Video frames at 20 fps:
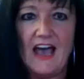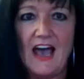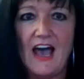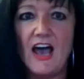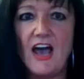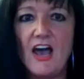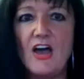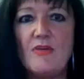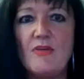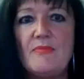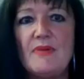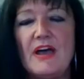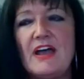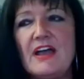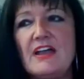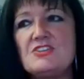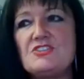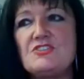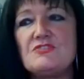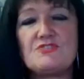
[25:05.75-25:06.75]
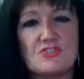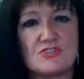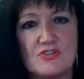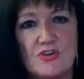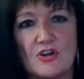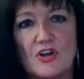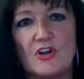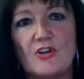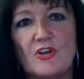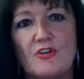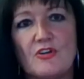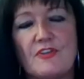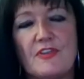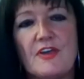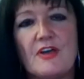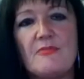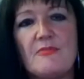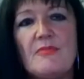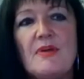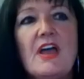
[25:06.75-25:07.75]
Um, and you've just got to look for
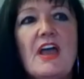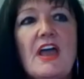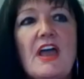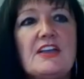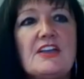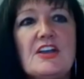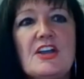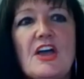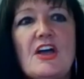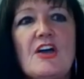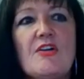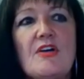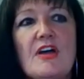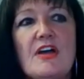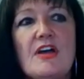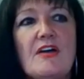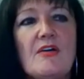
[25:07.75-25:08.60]
them, you know,